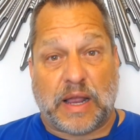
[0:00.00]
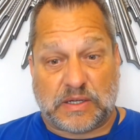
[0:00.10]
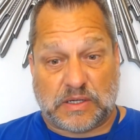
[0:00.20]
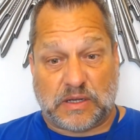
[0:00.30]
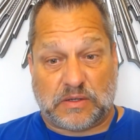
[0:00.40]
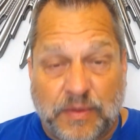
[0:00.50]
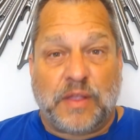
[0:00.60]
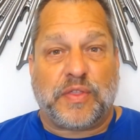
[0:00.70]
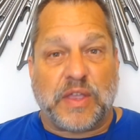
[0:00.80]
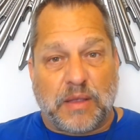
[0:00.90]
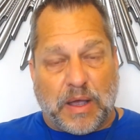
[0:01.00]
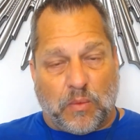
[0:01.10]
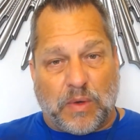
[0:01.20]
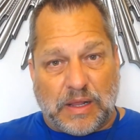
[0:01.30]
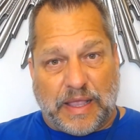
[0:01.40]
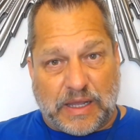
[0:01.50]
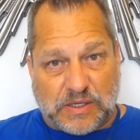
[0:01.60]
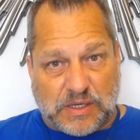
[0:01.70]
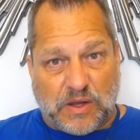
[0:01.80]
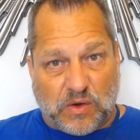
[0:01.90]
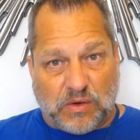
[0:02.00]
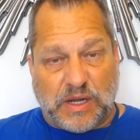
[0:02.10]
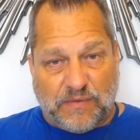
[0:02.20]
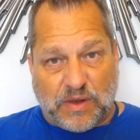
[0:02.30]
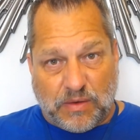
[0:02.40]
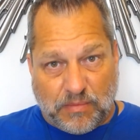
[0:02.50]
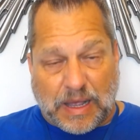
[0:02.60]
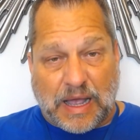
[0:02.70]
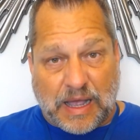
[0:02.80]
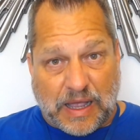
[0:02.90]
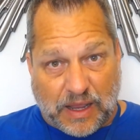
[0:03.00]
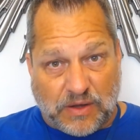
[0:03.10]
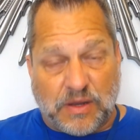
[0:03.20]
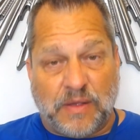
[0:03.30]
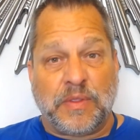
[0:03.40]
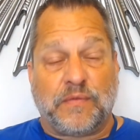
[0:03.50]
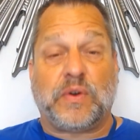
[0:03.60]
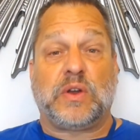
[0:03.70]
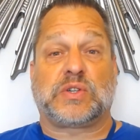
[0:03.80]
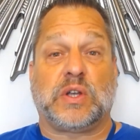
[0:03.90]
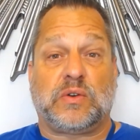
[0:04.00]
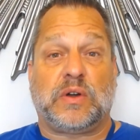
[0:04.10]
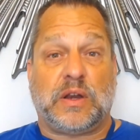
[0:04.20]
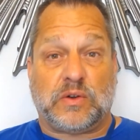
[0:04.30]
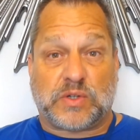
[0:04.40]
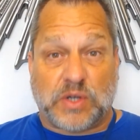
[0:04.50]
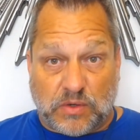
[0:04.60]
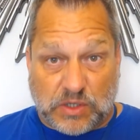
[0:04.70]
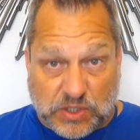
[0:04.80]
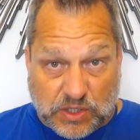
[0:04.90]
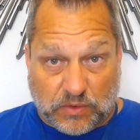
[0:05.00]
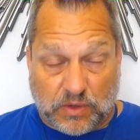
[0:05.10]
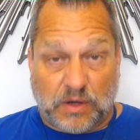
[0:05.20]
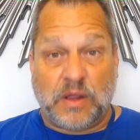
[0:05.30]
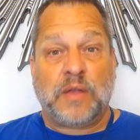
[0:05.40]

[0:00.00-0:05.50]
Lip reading: assets? Think about what legacy you're leaving behind for your children and your children's children.